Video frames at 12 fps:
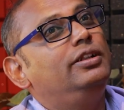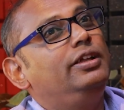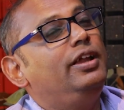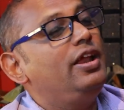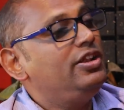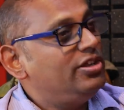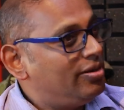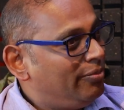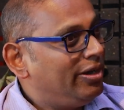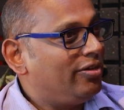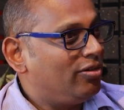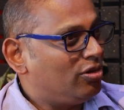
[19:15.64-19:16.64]
The Indian
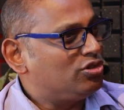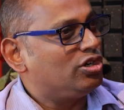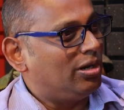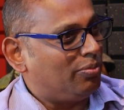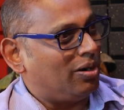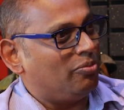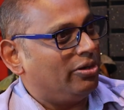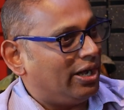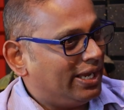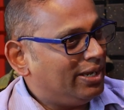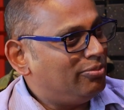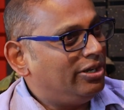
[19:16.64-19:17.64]
Meteorological Department,
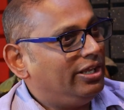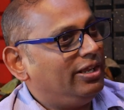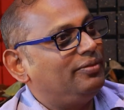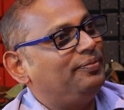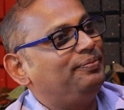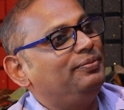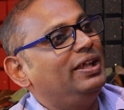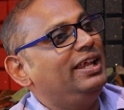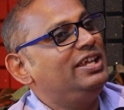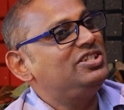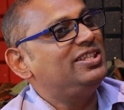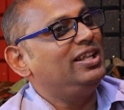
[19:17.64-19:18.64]
IMD,
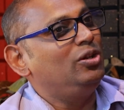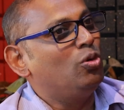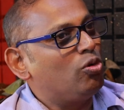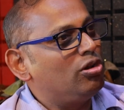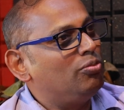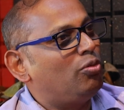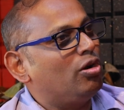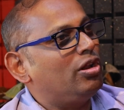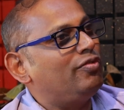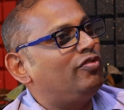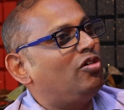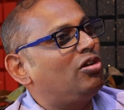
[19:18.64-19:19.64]
is the nodal
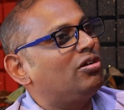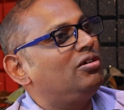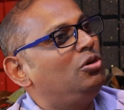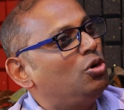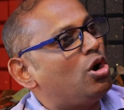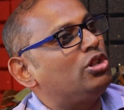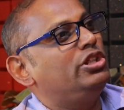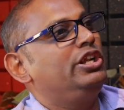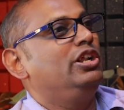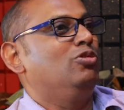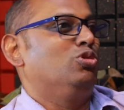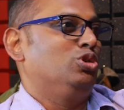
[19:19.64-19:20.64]
body for North
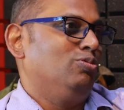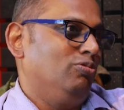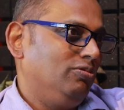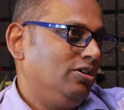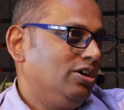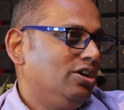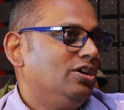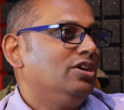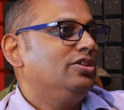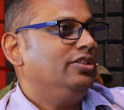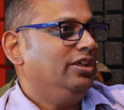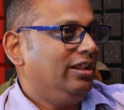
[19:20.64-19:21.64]
Indian Ocean.
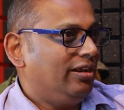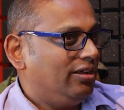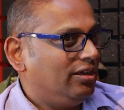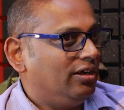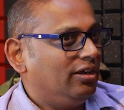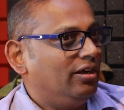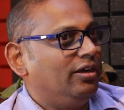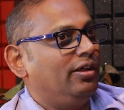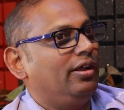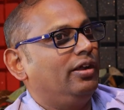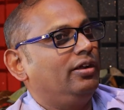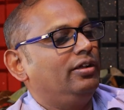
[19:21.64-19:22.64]
The
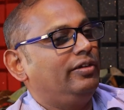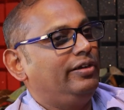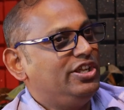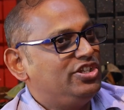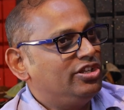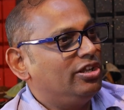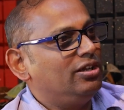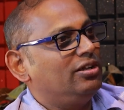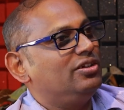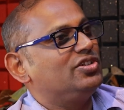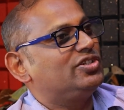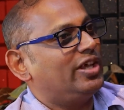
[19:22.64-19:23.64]
Regional
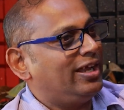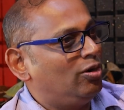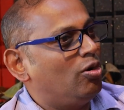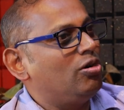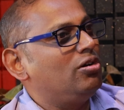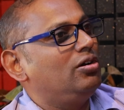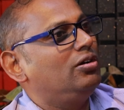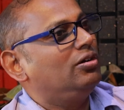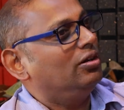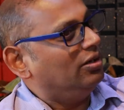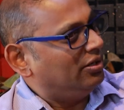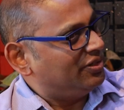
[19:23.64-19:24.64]
Cyclone
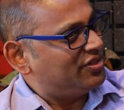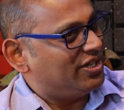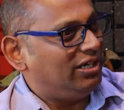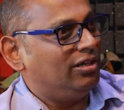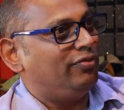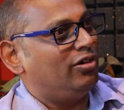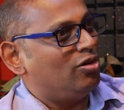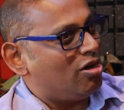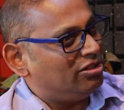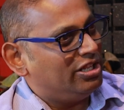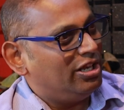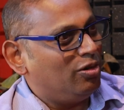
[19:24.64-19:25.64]
Center for
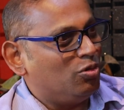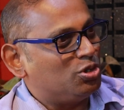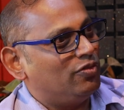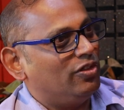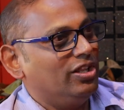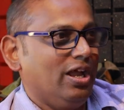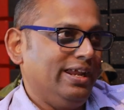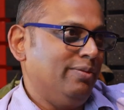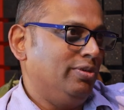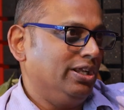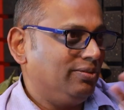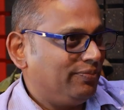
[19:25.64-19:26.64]
North Indian Ocean was the
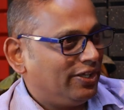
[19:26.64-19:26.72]
IMD.